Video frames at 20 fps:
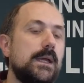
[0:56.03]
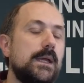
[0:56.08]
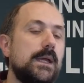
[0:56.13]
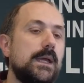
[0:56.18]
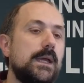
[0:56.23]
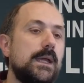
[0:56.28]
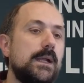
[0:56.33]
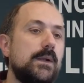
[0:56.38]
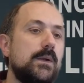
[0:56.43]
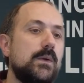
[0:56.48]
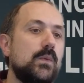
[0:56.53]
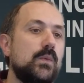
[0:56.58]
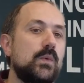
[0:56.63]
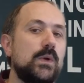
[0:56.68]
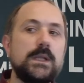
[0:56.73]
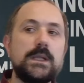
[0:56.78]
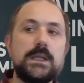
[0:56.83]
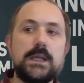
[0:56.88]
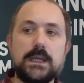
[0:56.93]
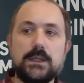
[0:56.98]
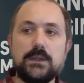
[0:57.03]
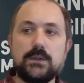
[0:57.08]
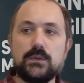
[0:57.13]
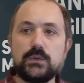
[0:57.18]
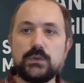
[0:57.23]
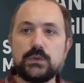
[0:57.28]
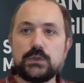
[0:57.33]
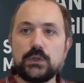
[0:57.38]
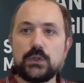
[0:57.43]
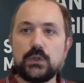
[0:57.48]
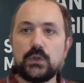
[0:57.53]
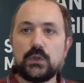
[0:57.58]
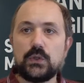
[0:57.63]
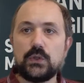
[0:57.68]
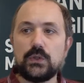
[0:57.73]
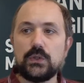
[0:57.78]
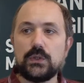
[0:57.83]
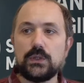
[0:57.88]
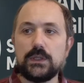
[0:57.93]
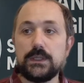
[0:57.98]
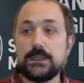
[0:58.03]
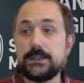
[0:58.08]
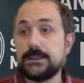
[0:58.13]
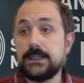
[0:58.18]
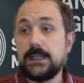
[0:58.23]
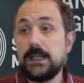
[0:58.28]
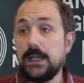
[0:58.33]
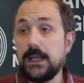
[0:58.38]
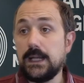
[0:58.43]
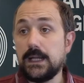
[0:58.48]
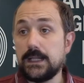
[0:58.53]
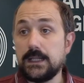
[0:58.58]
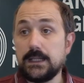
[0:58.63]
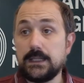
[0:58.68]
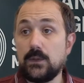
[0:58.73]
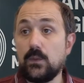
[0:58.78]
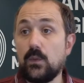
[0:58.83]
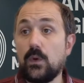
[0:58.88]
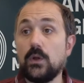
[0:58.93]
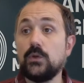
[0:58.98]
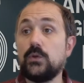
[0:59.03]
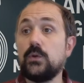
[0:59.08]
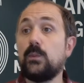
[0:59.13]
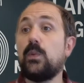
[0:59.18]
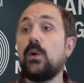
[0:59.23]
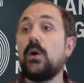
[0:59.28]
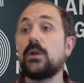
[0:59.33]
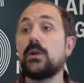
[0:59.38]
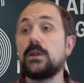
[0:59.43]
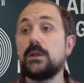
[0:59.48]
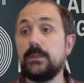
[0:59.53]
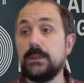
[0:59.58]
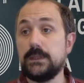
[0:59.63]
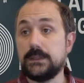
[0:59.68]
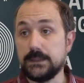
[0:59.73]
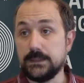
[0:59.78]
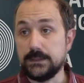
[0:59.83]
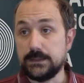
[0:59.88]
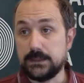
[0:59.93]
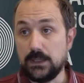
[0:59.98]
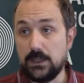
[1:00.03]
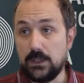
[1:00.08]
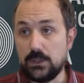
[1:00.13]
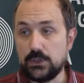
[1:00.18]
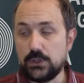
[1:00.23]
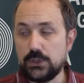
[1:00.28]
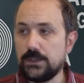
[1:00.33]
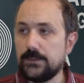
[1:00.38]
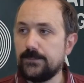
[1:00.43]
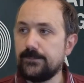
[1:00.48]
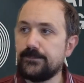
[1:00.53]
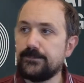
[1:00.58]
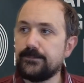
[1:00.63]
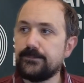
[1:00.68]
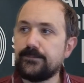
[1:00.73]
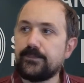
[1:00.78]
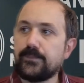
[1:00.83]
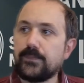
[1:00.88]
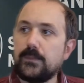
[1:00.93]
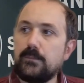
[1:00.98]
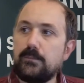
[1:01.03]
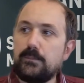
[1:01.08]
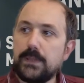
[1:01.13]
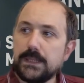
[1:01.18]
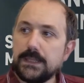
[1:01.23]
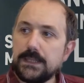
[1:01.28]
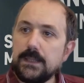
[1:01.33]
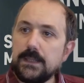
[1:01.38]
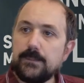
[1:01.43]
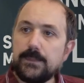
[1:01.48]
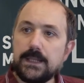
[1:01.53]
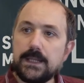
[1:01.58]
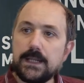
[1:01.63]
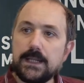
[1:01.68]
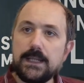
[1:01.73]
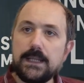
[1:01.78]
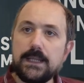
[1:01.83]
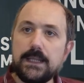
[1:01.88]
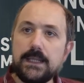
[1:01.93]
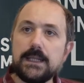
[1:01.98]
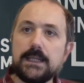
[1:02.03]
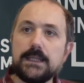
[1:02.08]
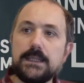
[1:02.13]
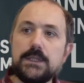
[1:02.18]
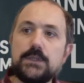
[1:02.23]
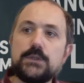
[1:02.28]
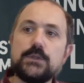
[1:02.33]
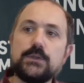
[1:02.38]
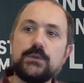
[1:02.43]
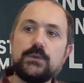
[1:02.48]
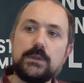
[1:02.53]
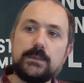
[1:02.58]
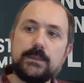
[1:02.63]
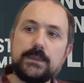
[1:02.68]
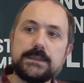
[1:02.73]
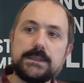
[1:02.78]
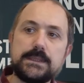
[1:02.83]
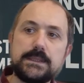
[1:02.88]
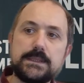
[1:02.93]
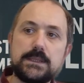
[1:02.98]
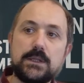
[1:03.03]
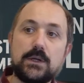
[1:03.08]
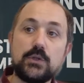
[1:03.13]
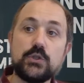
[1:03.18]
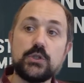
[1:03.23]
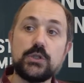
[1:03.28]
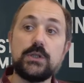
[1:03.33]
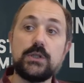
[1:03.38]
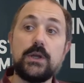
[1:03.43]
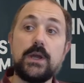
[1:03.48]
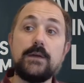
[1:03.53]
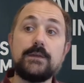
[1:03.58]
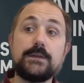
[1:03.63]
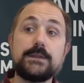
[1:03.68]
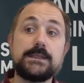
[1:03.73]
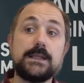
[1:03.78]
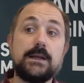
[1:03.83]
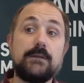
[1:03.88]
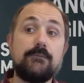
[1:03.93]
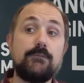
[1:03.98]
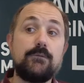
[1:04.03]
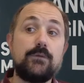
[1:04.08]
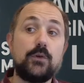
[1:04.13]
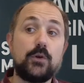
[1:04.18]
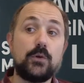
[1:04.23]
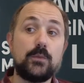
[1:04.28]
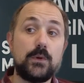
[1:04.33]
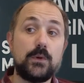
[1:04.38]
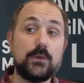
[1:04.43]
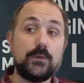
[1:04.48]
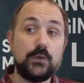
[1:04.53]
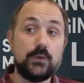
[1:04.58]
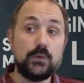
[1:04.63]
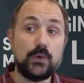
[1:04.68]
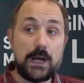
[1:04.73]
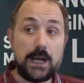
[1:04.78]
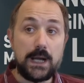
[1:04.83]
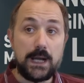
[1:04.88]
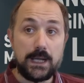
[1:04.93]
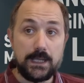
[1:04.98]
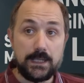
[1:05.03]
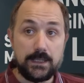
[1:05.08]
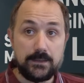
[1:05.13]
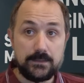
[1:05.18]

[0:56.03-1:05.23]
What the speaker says: And when they do so, it's clear that they want to port the business logic. But typically, in addition to the business logic, they have some form of UI